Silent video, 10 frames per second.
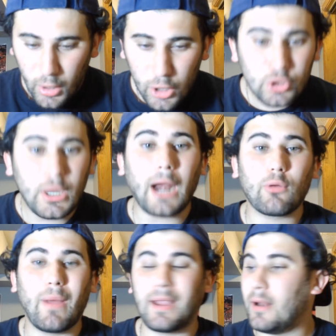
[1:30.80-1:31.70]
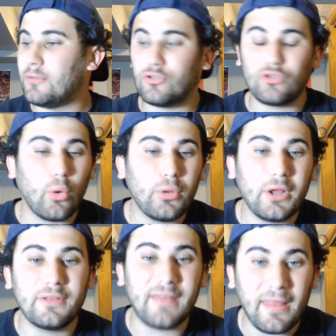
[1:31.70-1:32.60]
you got to recognize this is only
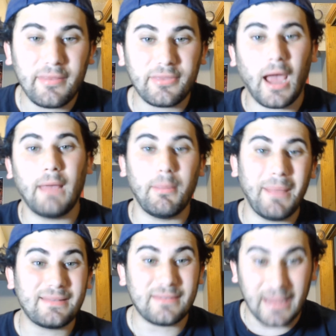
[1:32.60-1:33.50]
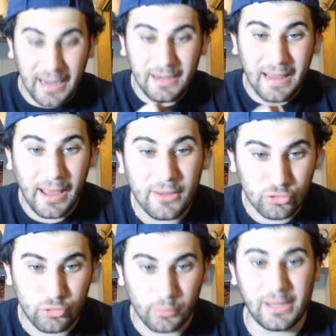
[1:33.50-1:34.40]
the 10th time the Mets in
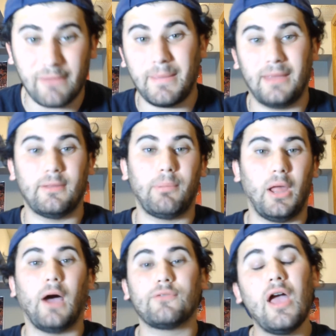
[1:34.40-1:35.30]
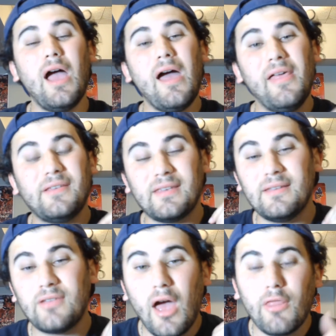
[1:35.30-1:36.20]
history have made the playoffs. This
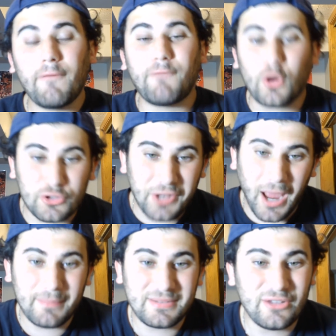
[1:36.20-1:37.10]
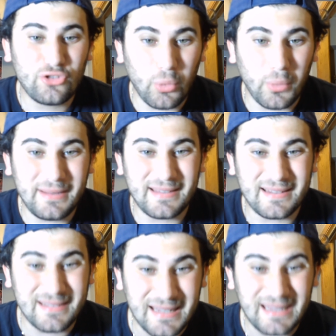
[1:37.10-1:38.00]
is the first time since
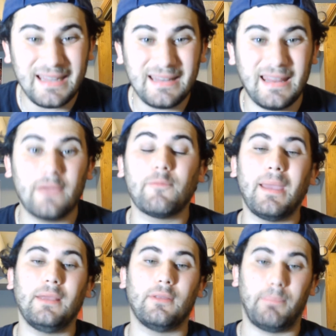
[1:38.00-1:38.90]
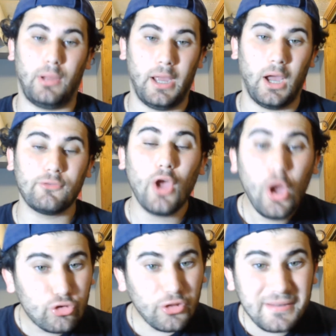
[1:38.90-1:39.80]
2016 they've made the playoffs.
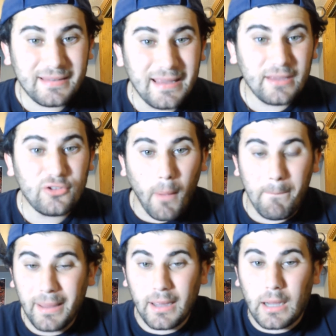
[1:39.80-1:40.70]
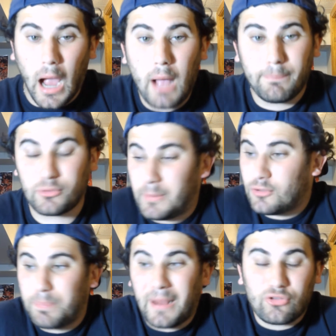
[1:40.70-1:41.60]
So this is a big accomplishment,
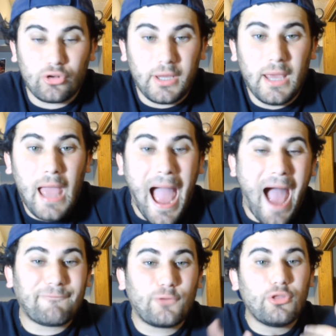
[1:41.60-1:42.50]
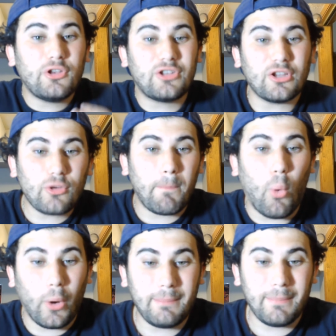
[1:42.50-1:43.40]
especially after the
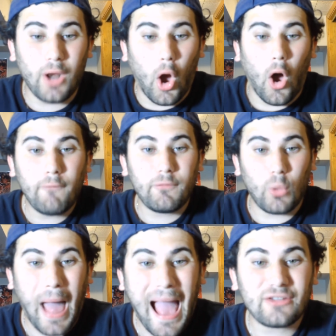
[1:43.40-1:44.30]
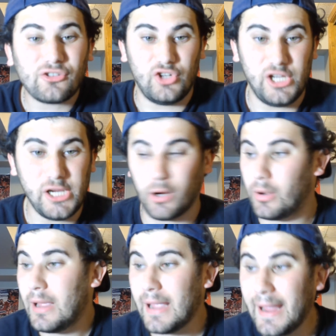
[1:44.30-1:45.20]
disappointment of last year.
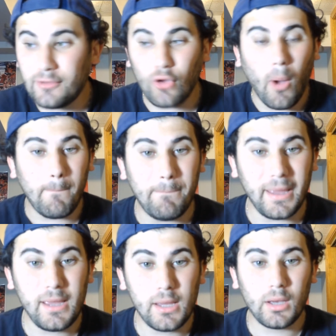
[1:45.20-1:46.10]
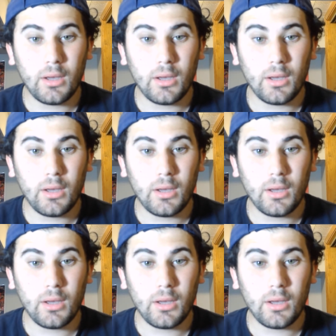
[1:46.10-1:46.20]
It's a big